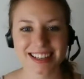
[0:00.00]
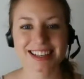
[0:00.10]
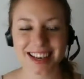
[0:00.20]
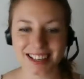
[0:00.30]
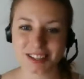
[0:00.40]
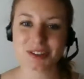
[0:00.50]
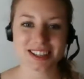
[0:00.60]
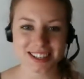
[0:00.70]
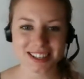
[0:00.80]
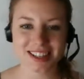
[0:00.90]
Yes, so
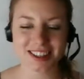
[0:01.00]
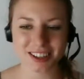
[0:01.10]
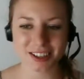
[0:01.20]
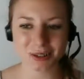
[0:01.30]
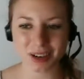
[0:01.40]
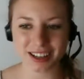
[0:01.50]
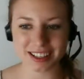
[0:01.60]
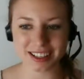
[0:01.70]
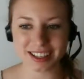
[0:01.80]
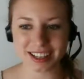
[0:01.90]
this is the third one.
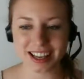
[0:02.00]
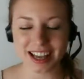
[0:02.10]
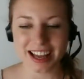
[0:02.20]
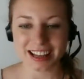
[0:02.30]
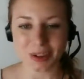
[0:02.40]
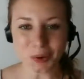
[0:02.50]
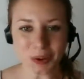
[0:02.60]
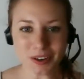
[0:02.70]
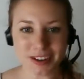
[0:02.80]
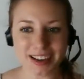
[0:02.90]
Good.
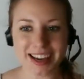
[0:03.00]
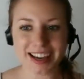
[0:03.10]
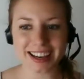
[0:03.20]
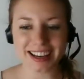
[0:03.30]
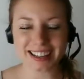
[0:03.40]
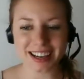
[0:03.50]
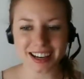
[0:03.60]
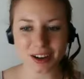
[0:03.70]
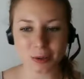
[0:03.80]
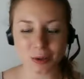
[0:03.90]
Cool. And
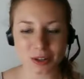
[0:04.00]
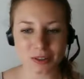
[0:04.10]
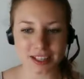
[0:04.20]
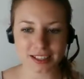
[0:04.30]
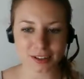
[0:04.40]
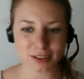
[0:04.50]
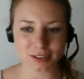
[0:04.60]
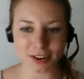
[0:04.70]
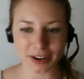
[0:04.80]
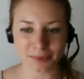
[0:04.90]
what do you think so
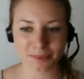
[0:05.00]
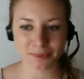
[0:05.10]
far?